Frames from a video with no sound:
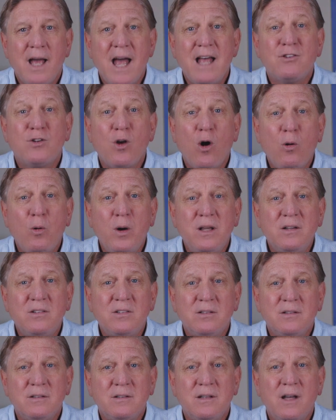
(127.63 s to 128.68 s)
As
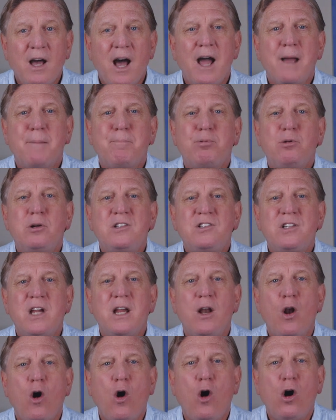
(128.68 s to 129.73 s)
always, I
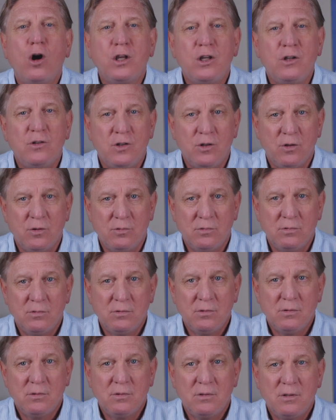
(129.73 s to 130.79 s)
appreciate all you do.
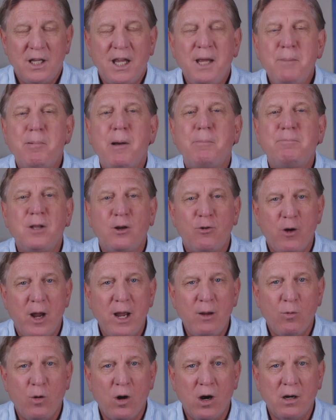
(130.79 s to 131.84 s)
Keep up the
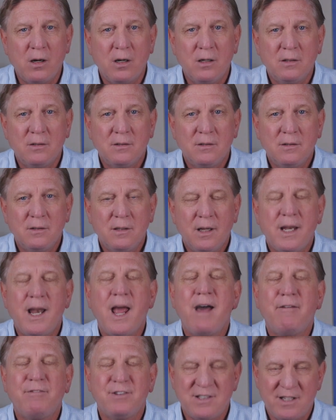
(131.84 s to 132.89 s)
great work and
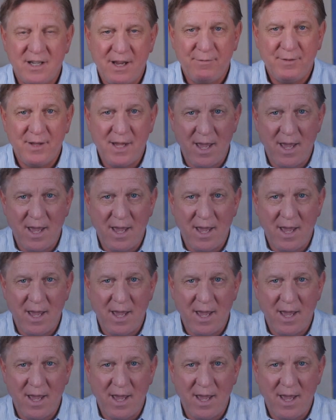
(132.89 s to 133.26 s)
have a safe